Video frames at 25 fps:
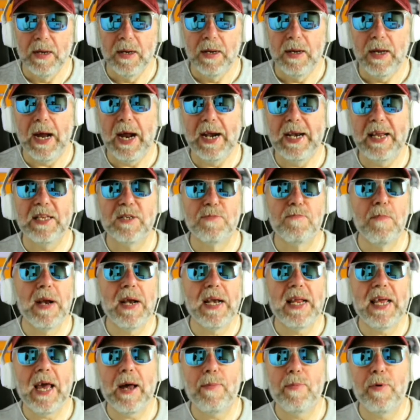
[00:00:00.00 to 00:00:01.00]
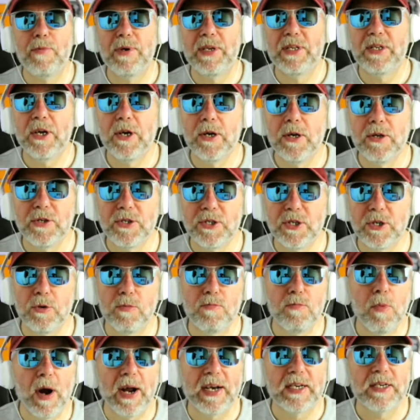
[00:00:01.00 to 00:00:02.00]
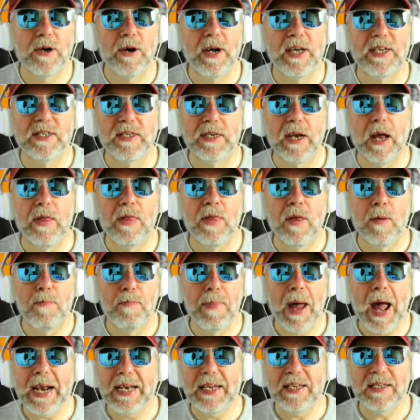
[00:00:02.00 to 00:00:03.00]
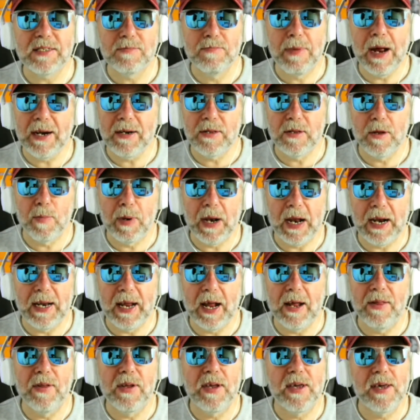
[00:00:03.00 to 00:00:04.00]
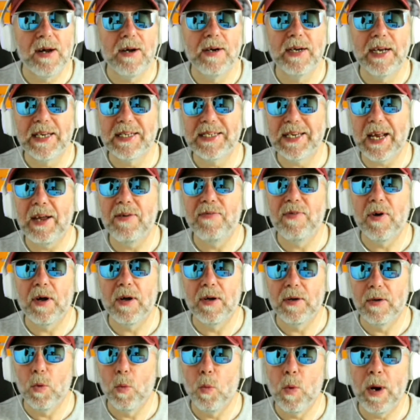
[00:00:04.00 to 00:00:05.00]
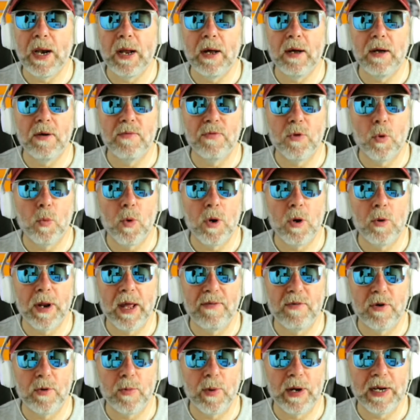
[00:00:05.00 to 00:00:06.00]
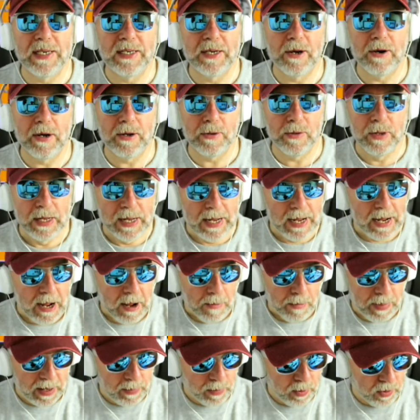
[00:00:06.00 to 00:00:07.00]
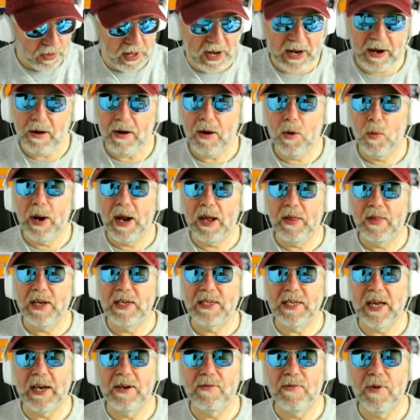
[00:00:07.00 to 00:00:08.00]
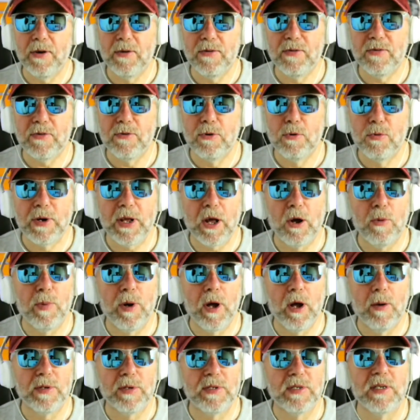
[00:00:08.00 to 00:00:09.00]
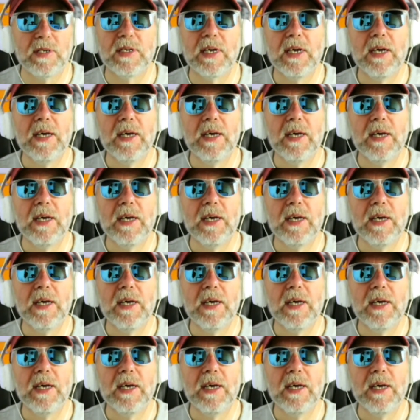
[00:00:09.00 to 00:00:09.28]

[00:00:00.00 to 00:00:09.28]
And it's many happy returns to Mike Tyson, the baddest man on the planet and the youngest ever winner of the world heavyweight title. People think I wear these headphones for audio purposes.